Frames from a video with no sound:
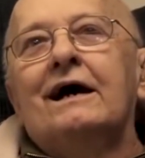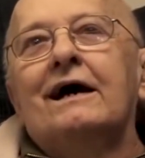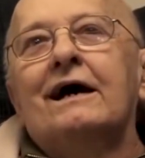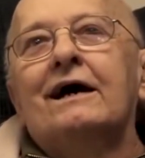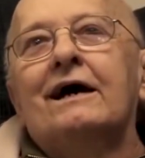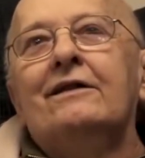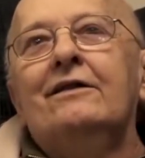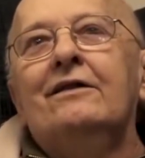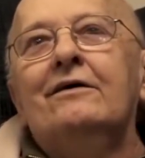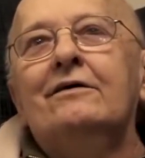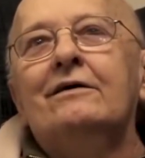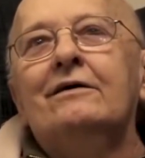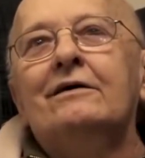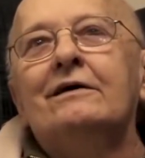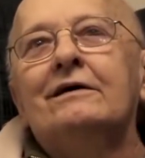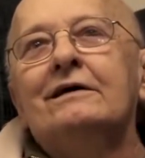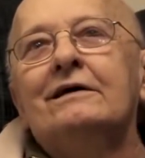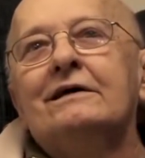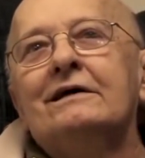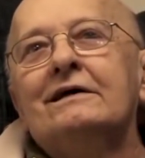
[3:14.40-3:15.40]

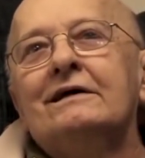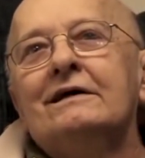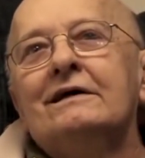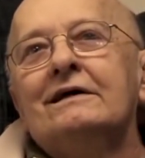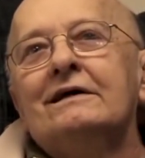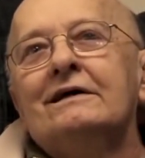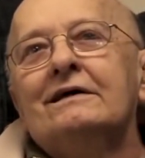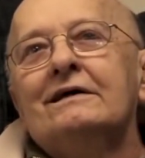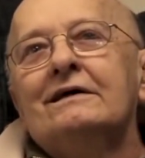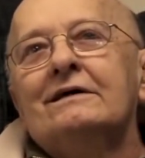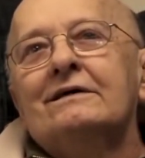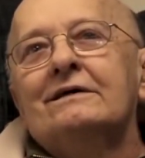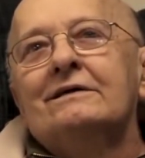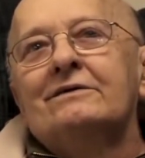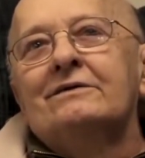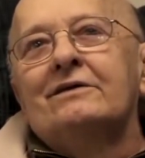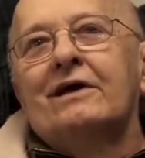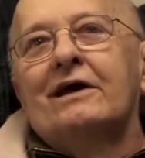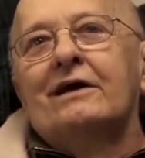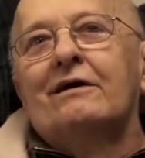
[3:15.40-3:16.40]
Richard asked him how
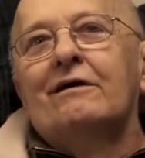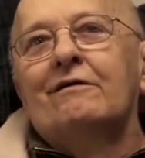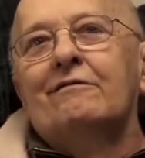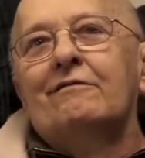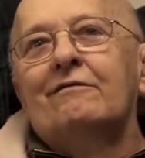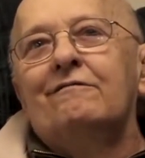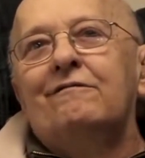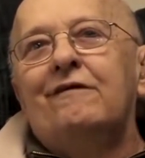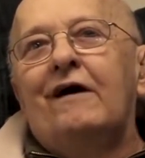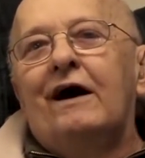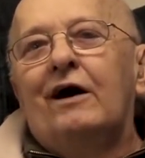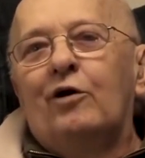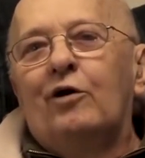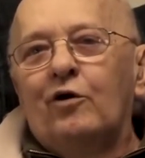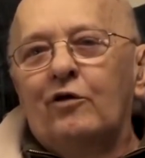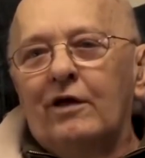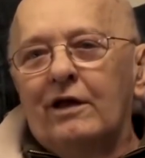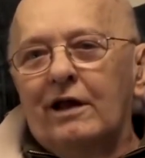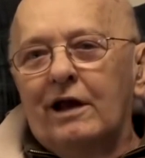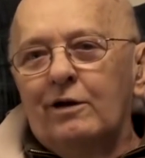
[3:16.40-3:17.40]
he felt when he
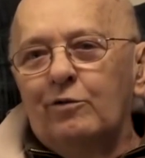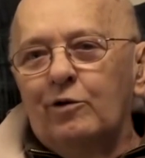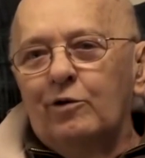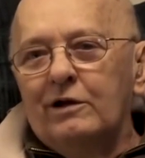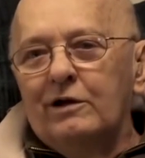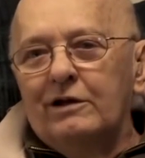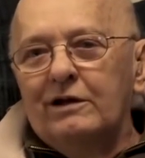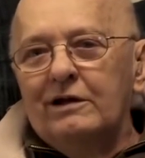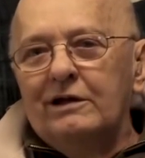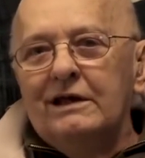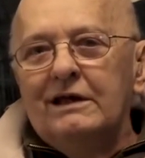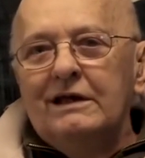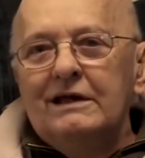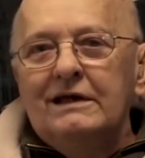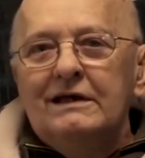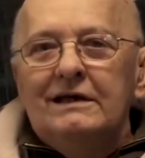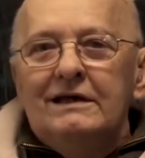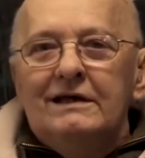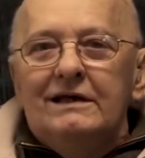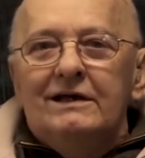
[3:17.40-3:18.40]
first learned about these
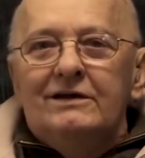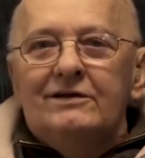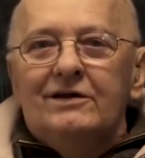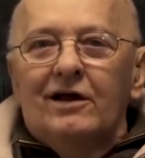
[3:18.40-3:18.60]
things,